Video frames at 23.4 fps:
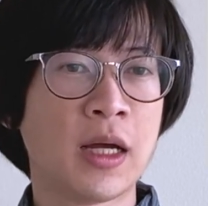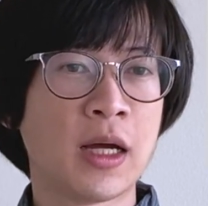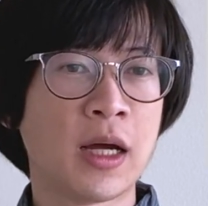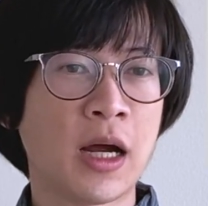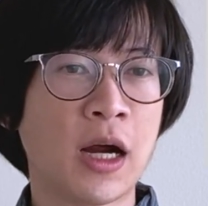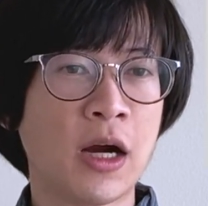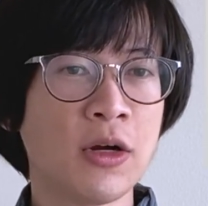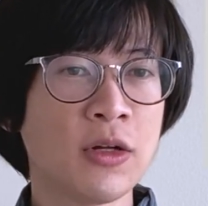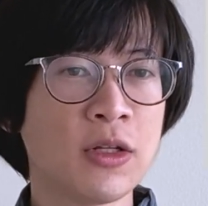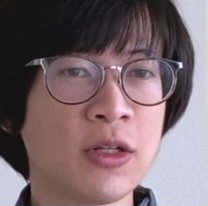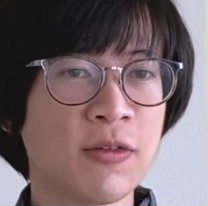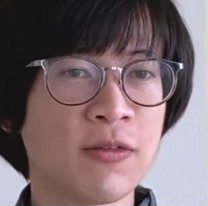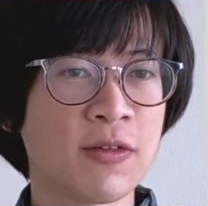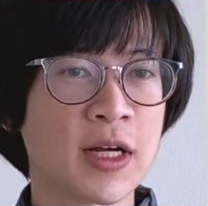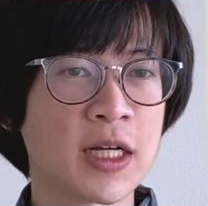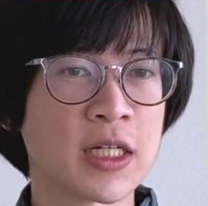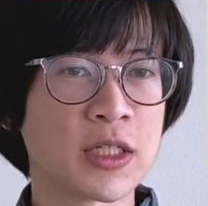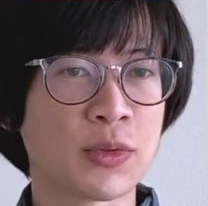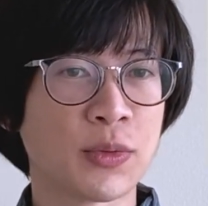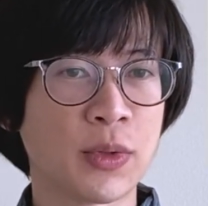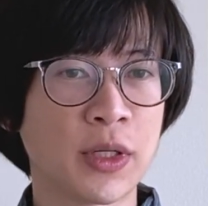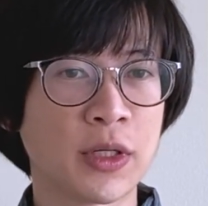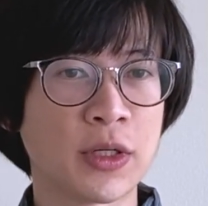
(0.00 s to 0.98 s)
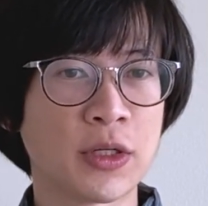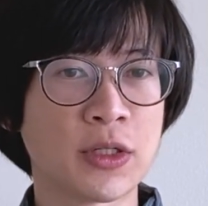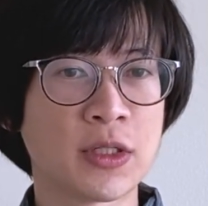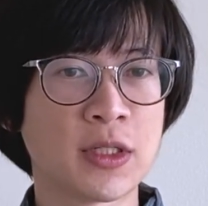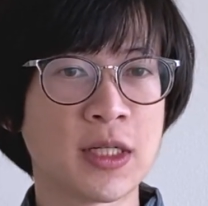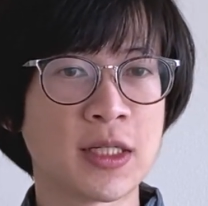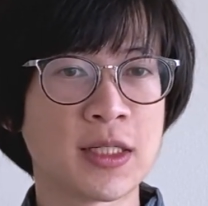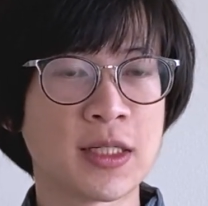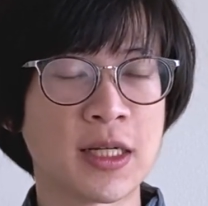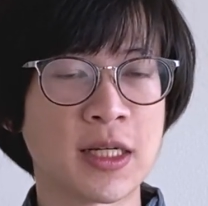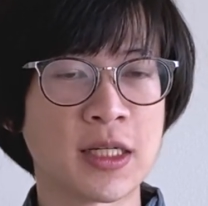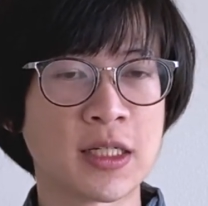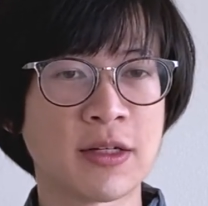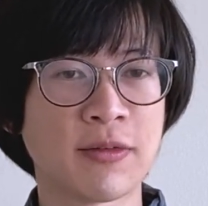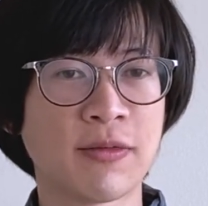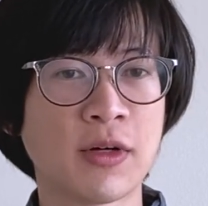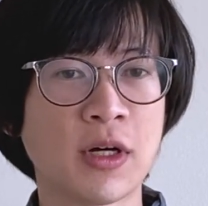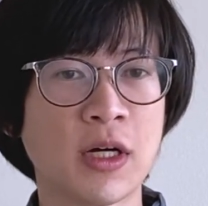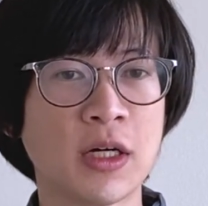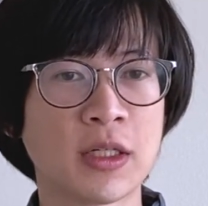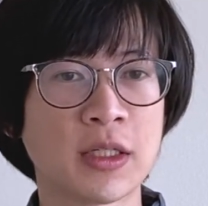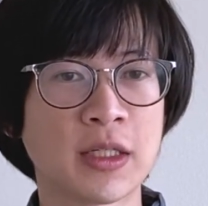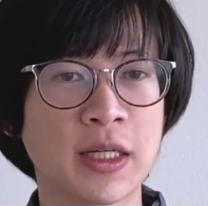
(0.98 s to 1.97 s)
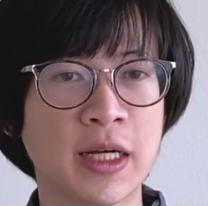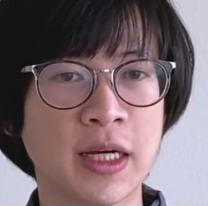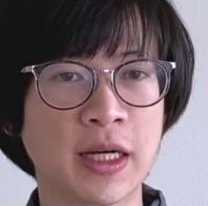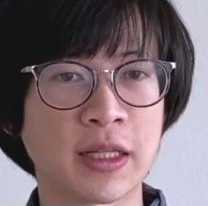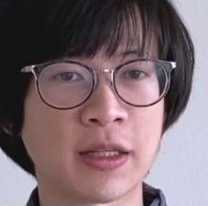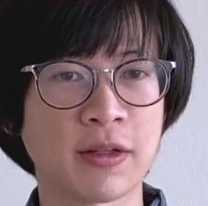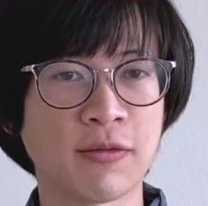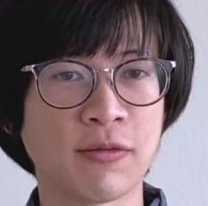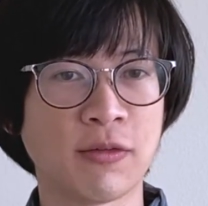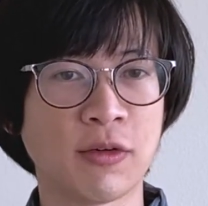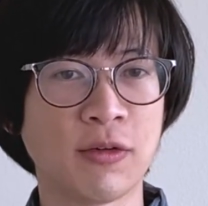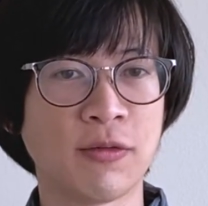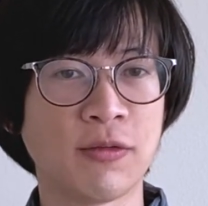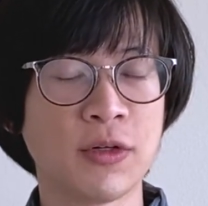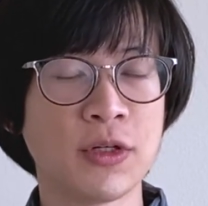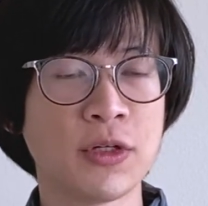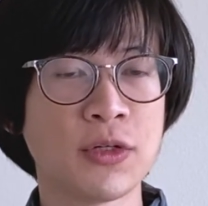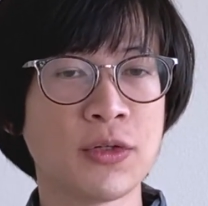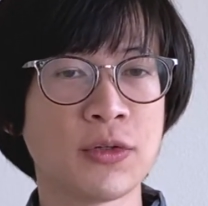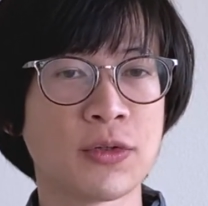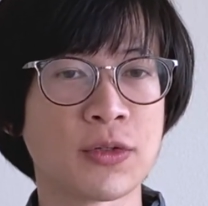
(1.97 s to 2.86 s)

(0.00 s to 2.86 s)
Our device renders the sense of contact for a virtual